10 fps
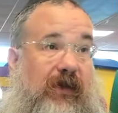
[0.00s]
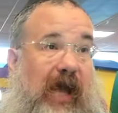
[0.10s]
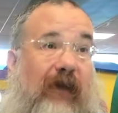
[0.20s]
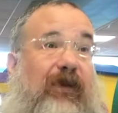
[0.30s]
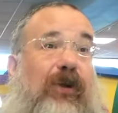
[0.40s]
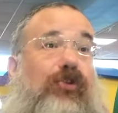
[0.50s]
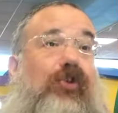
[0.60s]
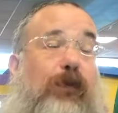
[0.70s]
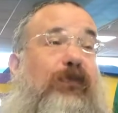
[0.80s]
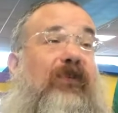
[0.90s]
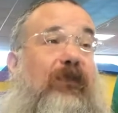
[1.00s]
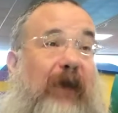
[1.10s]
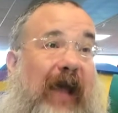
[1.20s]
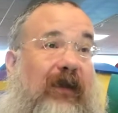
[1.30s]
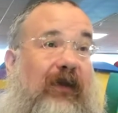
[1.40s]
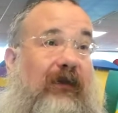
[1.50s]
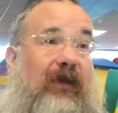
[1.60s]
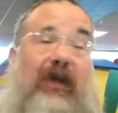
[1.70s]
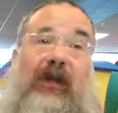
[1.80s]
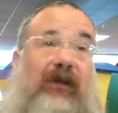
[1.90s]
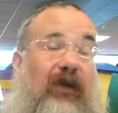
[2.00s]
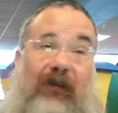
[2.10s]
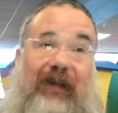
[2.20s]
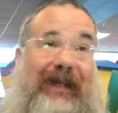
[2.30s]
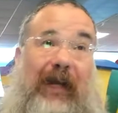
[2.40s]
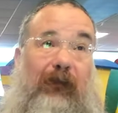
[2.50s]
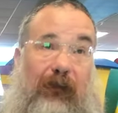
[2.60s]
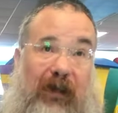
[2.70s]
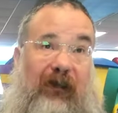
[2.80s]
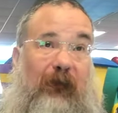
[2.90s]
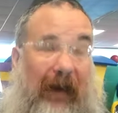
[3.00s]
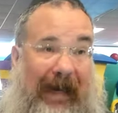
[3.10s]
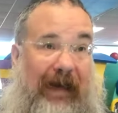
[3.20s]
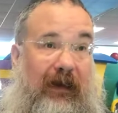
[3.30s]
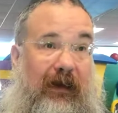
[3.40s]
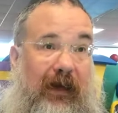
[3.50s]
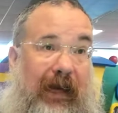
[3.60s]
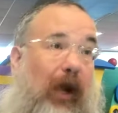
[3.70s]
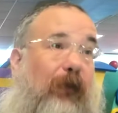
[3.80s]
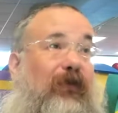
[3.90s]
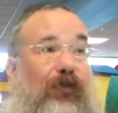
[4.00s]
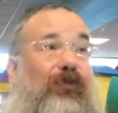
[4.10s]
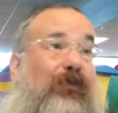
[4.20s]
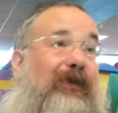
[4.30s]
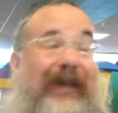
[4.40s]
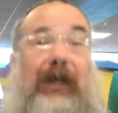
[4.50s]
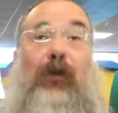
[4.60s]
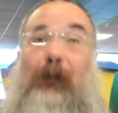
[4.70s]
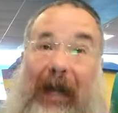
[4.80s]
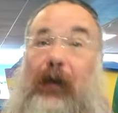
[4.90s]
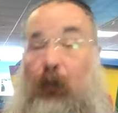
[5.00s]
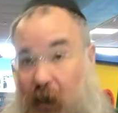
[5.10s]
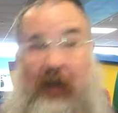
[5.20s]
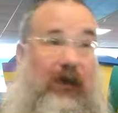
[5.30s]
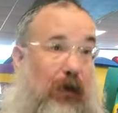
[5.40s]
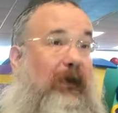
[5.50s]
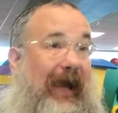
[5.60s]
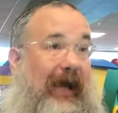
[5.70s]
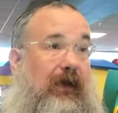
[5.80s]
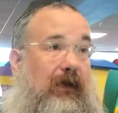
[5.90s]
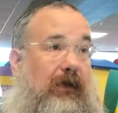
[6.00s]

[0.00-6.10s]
Having a good perspective doesn't get rid of pain, it helps you to deal better with your pain.